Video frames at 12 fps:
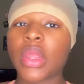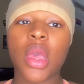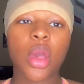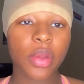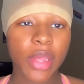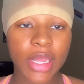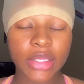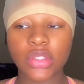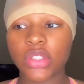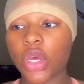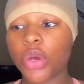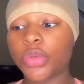Okay,
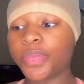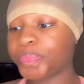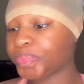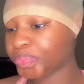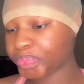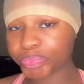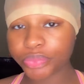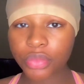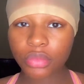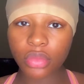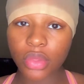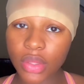so
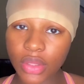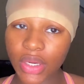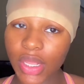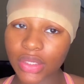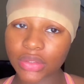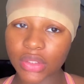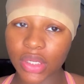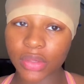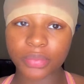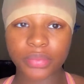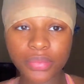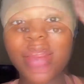the next
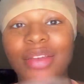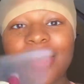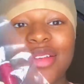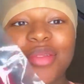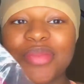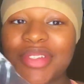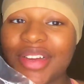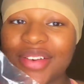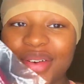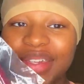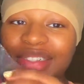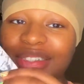step, I am
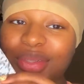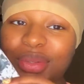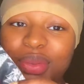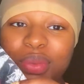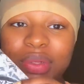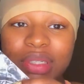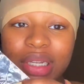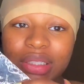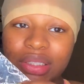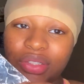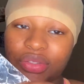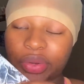going to take
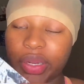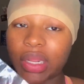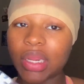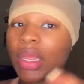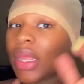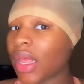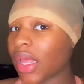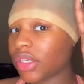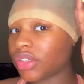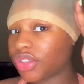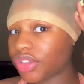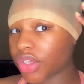this thread
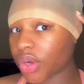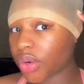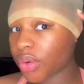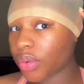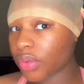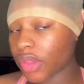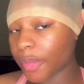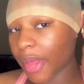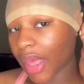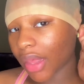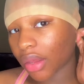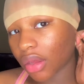and sew the
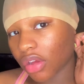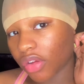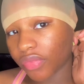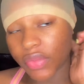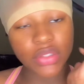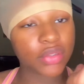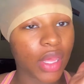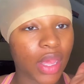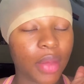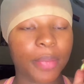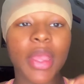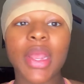back of this
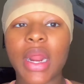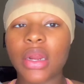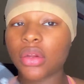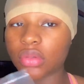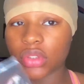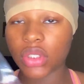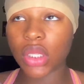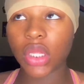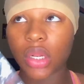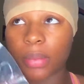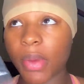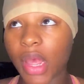cap. And I know
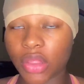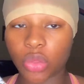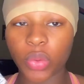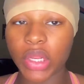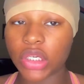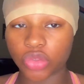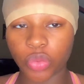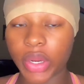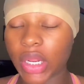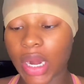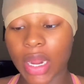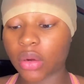that my thread is
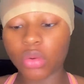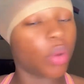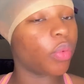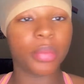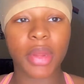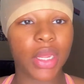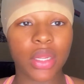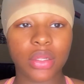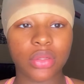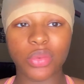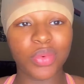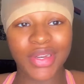red. I don't know where my
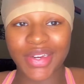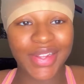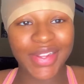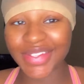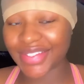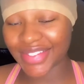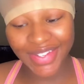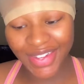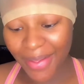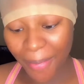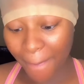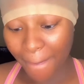other one is.
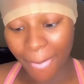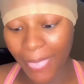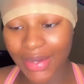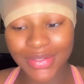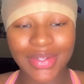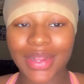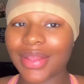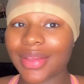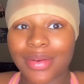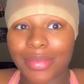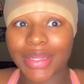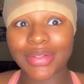And it's not like
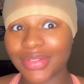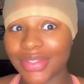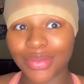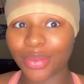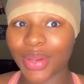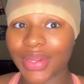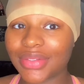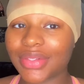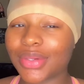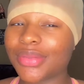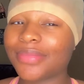anybody gonna see the thread, so.